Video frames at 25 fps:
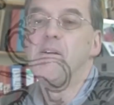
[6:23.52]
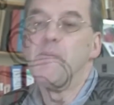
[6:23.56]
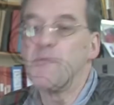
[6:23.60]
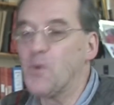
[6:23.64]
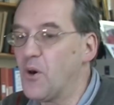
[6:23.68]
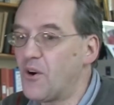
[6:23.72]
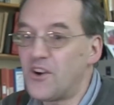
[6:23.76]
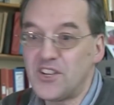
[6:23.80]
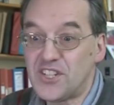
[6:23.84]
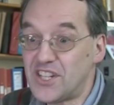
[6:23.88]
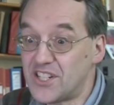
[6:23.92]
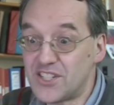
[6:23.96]

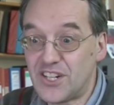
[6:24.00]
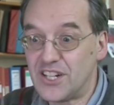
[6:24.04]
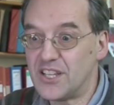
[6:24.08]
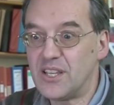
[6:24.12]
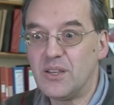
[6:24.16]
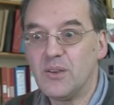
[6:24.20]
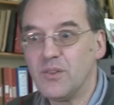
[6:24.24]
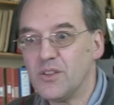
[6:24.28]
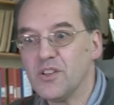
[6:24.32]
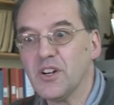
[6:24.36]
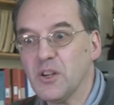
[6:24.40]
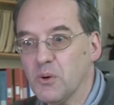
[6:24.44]
Whereas
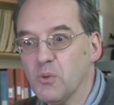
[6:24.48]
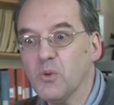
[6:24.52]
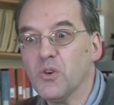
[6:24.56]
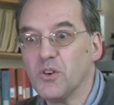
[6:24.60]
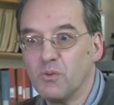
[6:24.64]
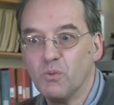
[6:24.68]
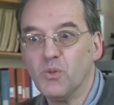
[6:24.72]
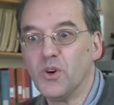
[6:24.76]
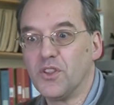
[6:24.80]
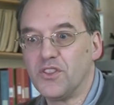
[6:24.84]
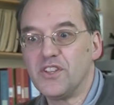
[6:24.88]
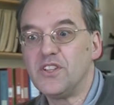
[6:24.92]
actually, you know,
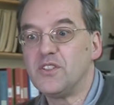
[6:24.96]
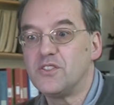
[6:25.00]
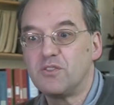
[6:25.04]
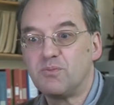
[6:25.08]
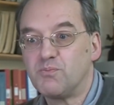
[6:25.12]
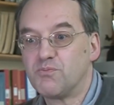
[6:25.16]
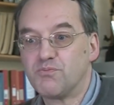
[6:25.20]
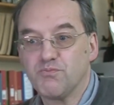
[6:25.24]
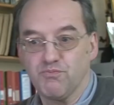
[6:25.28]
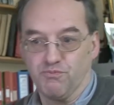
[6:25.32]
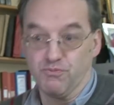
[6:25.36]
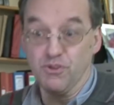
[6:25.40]
what
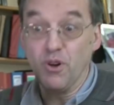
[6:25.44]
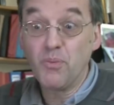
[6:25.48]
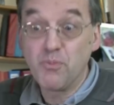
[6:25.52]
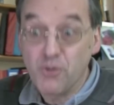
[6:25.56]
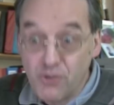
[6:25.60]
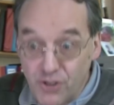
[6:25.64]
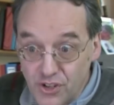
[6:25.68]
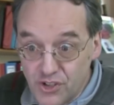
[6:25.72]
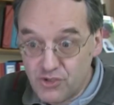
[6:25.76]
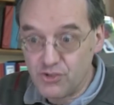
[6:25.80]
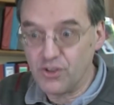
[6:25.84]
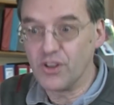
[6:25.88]
these
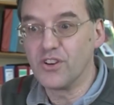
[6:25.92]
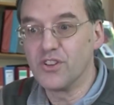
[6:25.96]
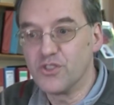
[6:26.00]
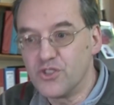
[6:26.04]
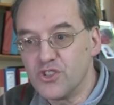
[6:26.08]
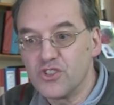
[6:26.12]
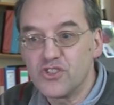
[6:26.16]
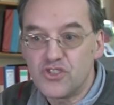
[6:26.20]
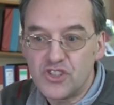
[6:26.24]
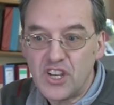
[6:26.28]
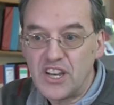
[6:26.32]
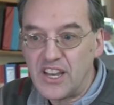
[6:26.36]
proper
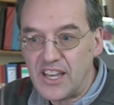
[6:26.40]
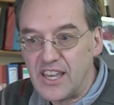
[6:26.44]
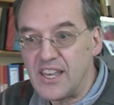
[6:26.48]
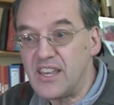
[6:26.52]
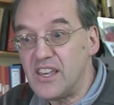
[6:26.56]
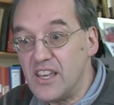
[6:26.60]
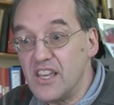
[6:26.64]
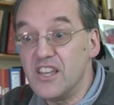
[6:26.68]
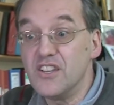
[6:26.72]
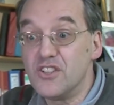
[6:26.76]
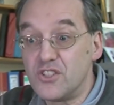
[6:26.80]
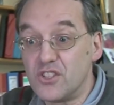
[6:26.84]
astrologers
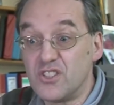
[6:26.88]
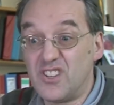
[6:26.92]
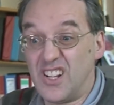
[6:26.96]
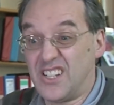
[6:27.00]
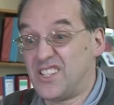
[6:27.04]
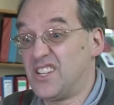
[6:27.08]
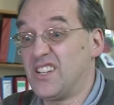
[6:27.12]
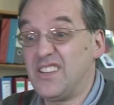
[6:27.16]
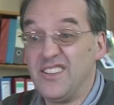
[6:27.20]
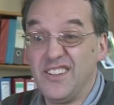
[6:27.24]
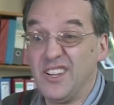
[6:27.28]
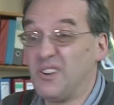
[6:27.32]
say is that
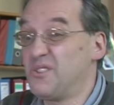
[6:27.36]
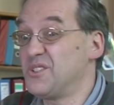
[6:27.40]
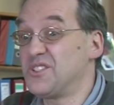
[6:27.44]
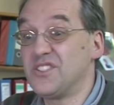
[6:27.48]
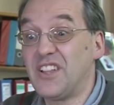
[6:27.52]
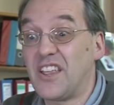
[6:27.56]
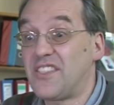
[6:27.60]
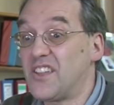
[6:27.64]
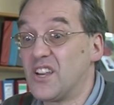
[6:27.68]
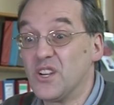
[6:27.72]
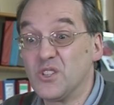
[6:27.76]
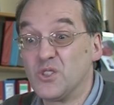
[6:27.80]
actually, no, it's
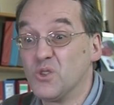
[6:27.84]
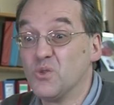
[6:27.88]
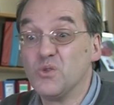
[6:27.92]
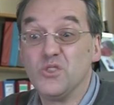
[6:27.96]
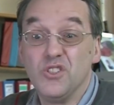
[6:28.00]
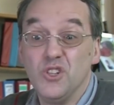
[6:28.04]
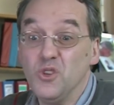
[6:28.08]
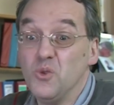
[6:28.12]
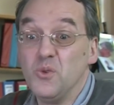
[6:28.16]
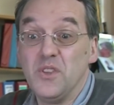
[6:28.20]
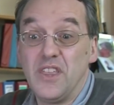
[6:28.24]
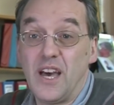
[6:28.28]
nothing at all
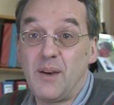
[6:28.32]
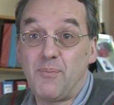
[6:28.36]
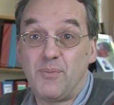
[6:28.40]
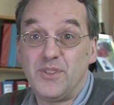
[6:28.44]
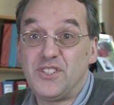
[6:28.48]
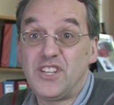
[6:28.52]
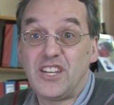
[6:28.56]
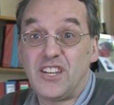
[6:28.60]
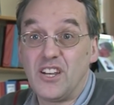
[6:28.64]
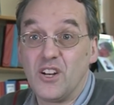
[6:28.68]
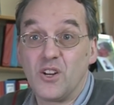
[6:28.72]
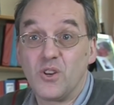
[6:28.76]
to do with that
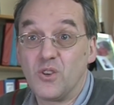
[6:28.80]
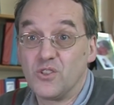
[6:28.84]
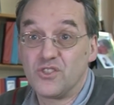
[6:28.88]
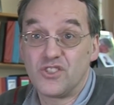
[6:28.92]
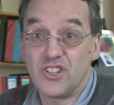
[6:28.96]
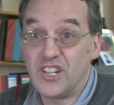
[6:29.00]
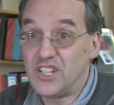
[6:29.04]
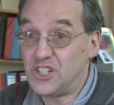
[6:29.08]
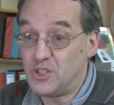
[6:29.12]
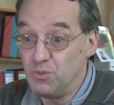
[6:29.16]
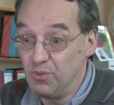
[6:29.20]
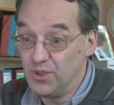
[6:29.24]
particular
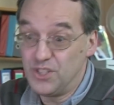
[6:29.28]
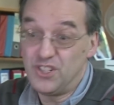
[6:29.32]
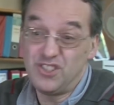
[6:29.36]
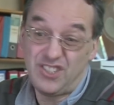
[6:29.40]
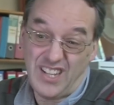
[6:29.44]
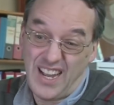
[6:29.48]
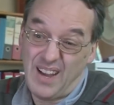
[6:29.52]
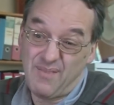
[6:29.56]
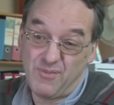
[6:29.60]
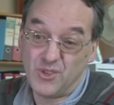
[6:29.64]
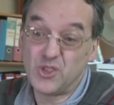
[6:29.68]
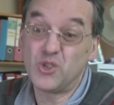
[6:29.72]
constellation. We
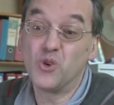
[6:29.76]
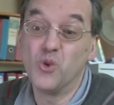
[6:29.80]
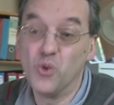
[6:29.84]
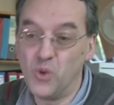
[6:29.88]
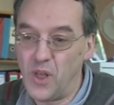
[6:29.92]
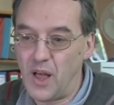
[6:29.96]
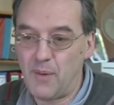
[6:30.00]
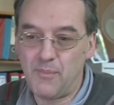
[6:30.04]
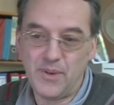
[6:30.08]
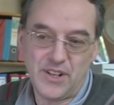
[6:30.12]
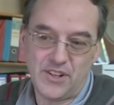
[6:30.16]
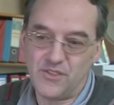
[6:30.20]
just happen to
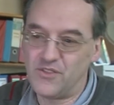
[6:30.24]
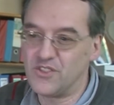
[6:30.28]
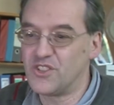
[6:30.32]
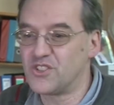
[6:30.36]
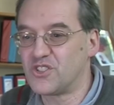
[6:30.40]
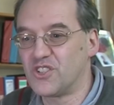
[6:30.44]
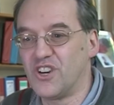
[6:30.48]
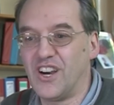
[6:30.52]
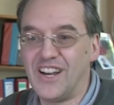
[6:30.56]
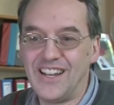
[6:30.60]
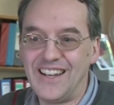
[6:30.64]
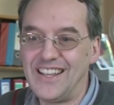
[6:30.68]
call that bit of the
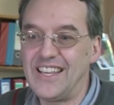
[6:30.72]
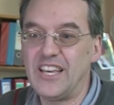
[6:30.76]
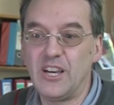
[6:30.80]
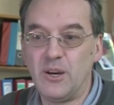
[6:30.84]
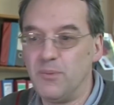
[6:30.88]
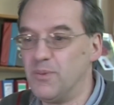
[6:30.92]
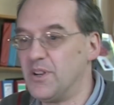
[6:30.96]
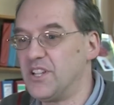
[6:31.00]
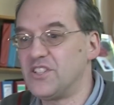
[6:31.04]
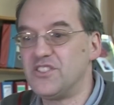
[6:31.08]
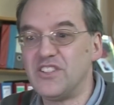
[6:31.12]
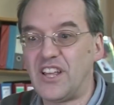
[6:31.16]
sky
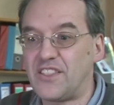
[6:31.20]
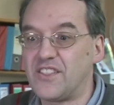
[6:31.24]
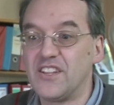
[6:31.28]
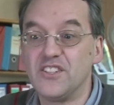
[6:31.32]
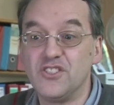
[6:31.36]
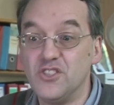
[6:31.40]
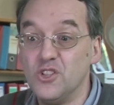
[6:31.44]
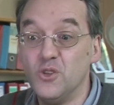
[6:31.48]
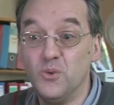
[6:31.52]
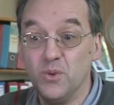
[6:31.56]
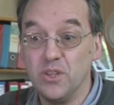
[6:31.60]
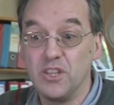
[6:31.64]
Leo, but it's
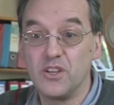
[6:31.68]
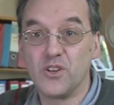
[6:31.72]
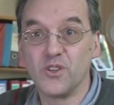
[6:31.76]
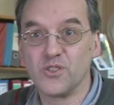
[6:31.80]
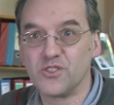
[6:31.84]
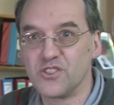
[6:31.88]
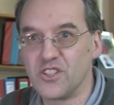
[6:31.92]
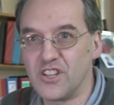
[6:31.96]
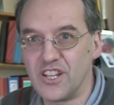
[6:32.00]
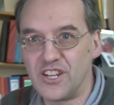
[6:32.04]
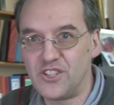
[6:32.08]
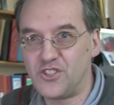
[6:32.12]
nothing to do with the
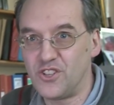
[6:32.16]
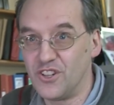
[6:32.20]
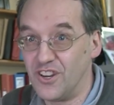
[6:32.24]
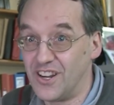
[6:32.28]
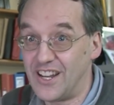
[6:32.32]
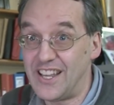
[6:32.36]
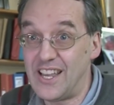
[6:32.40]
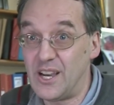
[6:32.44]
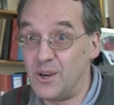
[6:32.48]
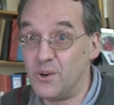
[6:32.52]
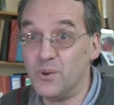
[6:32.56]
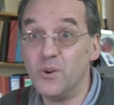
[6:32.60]

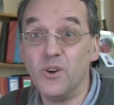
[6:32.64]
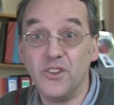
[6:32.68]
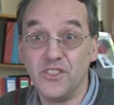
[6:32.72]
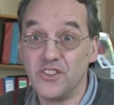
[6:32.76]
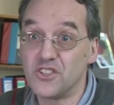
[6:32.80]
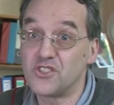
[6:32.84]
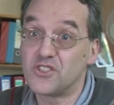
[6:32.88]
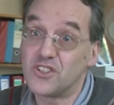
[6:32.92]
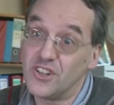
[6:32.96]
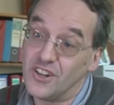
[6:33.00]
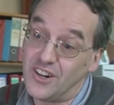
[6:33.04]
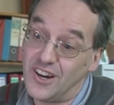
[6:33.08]
constellation Leo in
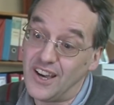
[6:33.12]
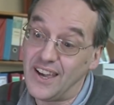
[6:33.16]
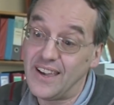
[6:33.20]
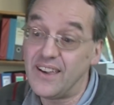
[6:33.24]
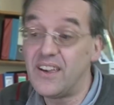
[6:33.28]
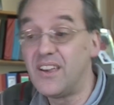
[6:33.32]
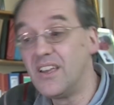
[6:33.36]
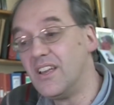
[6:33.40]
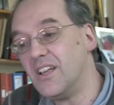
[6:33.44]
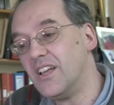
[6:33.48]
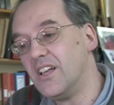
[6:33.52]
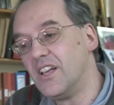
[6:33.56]
the
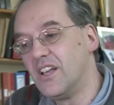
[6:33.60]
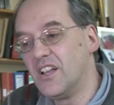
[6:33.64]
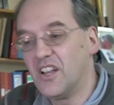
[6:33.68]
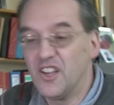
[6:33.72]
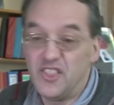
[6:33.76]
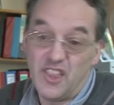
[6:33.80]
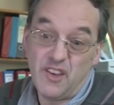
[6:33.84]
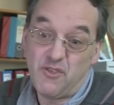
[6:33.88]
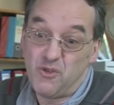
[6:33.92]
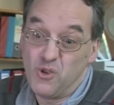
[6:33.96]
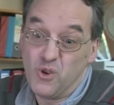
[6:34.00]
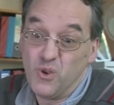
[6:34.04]
sky.
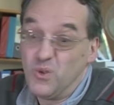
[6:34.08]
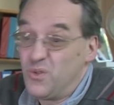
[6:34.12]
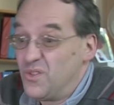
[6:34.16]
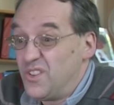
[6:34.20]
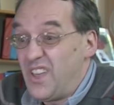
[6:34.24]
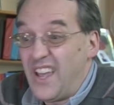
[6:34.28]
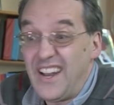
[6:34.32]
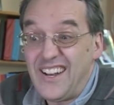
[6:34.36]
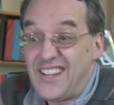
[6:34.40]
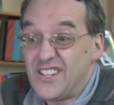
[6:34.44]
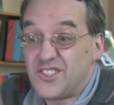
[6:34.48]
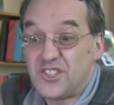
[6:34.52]
And therefore,
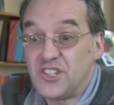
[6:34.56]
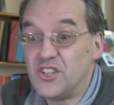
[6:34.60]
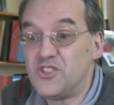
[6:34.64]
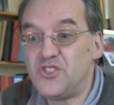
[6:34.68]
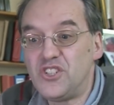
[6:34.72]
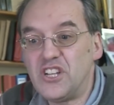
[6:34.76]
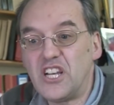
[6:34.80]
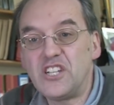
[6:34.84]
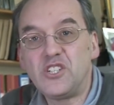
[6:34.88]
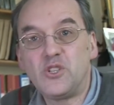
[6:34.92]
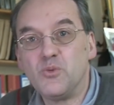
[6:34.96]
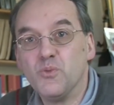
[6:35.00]
any
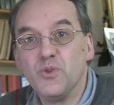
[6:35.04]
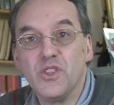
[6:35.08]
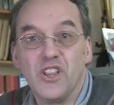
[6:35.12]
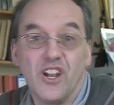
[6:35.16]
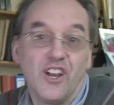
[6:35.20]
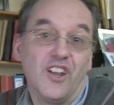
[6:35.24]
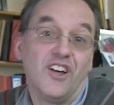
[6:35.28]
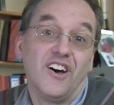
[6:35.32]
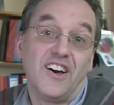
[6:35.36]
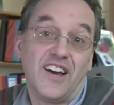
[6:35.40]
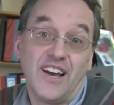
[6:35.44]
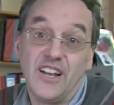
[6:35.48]
association with
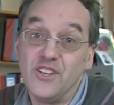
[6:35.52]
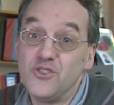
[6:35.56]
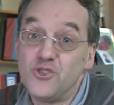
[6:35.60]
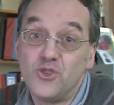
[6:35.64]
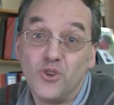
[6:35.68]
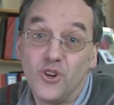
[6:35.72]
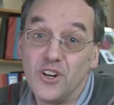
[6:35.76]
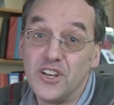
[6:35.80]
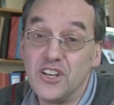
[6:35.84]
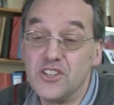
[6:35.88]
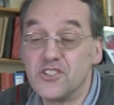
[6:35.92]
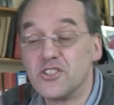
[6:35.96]
a lion
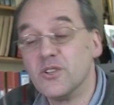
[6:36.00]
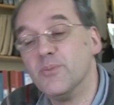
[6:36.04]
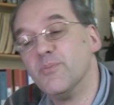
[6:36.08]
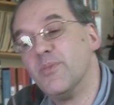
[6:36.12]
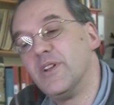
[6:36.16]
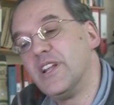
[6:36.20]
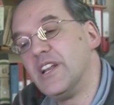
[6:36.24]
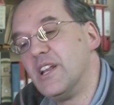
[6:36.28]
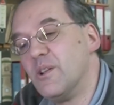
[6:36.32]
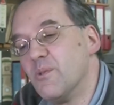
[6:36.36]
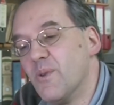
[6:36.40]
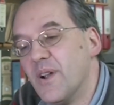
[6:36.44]
surely is
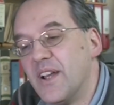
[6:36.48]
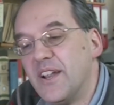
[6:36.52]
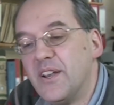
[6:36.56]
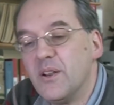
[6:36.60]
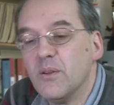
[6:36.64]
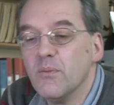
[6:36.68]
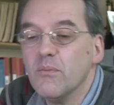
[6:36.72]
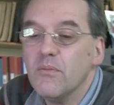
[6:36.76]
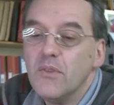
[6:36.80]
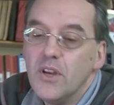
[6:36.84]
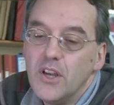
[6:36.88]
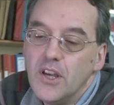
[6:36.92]
completely
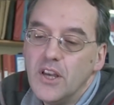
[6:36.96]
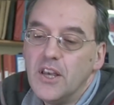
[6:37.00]
random.